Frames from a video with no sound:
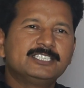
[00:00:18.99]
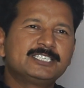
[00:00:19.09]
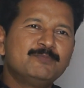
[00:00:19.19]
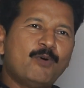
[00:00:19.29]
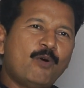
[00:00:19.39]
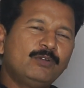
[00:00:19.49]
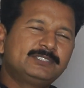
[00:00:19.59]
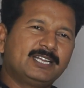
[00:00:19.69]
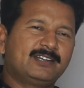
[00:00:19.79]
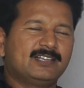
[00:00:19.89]
small
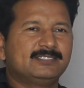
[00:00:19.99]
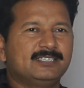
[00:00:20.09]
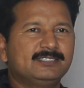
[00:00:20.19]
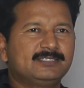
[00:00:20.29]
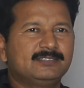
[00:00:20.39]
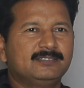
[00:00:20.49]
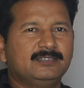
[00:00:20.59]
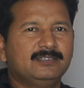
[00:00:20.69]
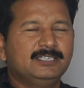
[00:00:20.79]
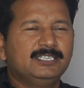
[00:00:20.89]
sentences
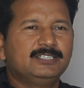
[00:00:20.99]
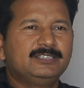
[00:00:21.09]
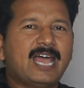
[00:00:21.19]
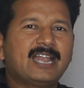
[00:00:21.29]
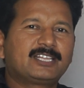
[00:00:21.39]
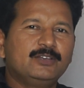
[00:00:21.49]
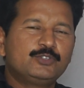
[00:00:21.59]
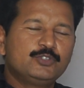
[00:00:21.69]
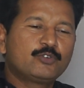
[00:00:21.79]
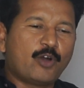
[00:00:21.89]
that
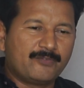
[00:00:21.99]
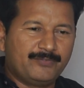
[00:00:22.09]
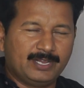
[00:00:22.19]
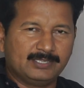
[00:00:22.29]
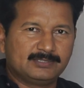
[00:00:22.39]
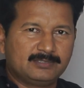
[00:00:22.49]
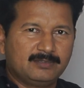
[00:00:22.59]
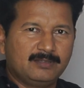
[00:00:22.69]
gives you confidence.